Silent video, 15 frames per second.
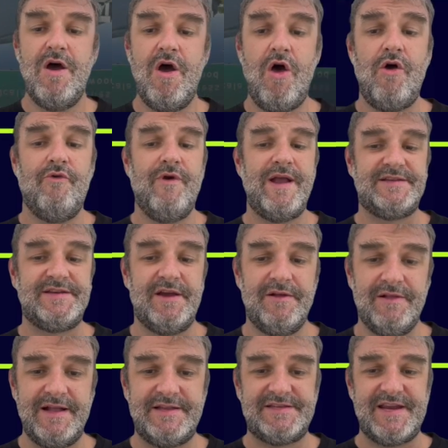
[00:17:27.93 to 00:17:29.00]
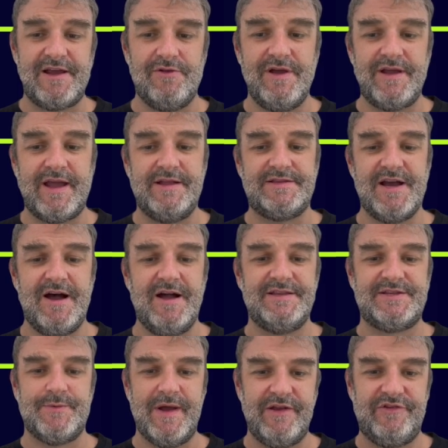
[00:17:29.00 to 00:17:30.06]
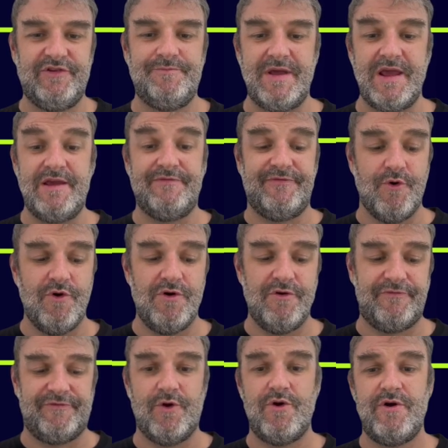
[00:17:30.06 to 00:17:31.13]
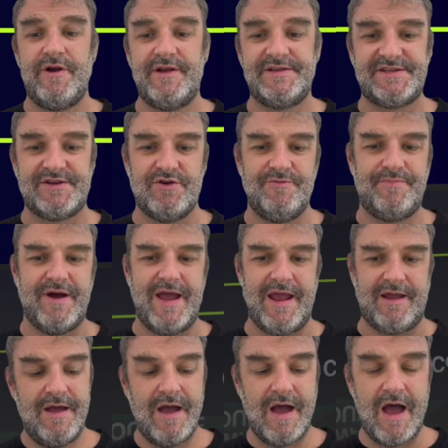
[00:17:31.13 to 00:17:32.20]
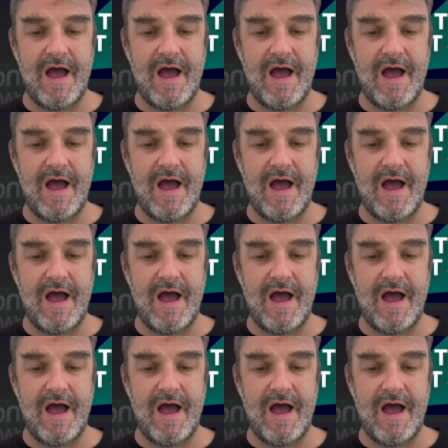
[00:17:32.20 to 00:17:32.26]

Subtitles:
All right, let's take a look at Todd's the way it should be for Florida's Turnpike.